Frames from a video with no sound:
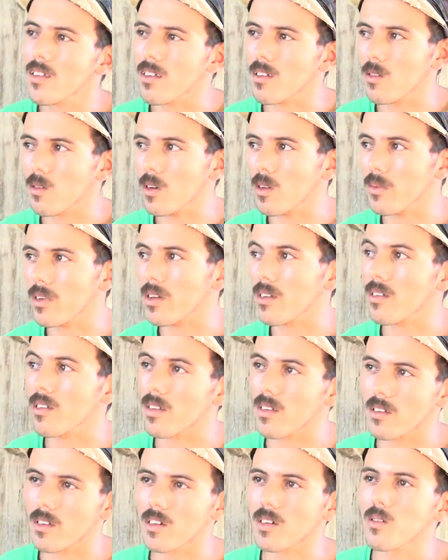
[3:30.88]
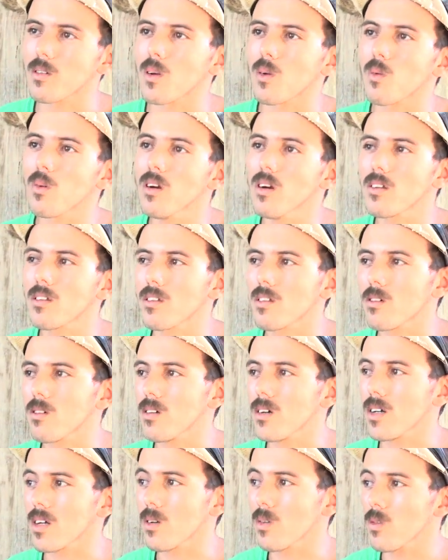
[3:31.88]
they told me he's at general ward.
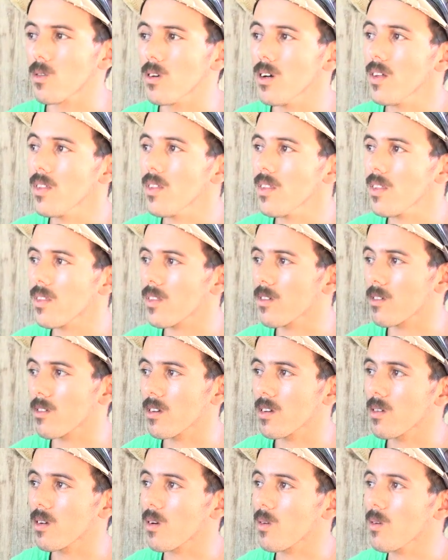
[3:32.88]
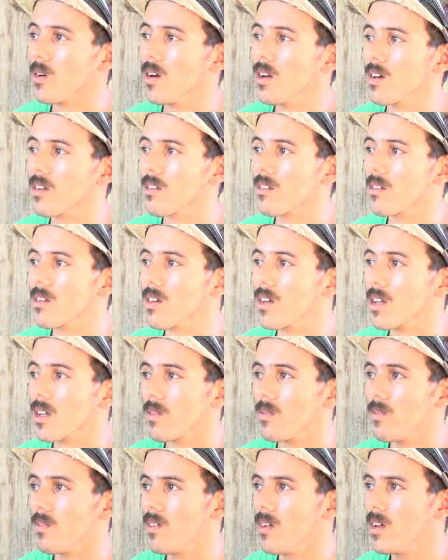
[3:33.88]
So I run to general ward and see
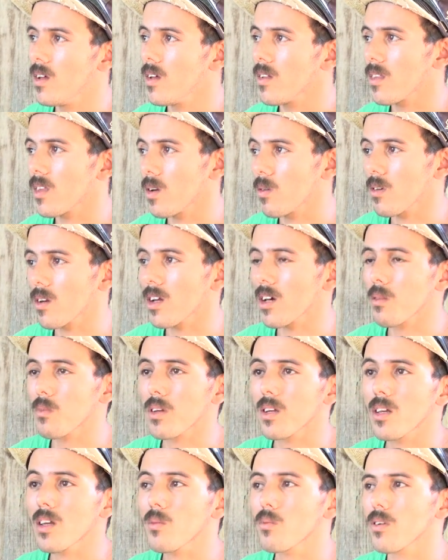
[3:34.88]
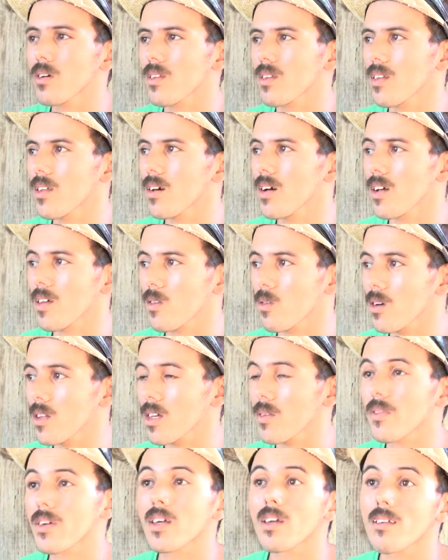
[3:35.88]
him. They won't let me in, but I
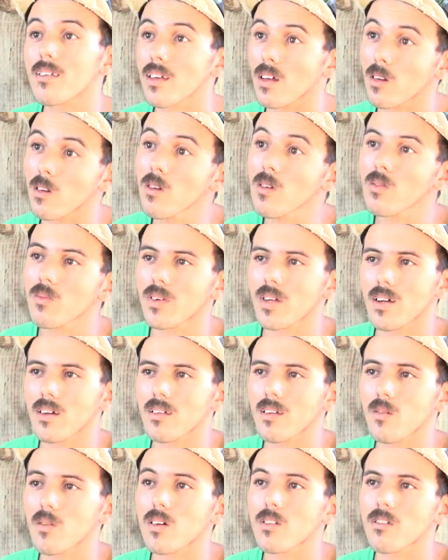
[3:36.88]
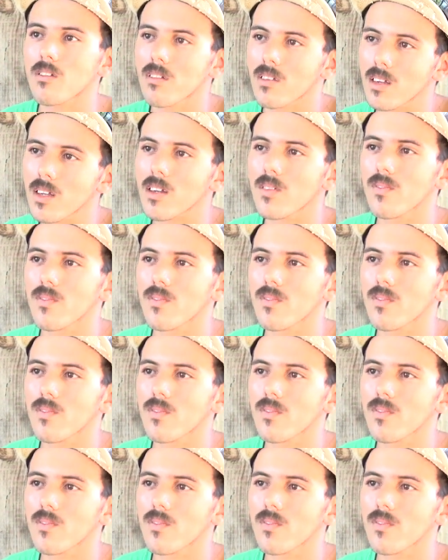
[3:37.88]
told them he's alone because I want to see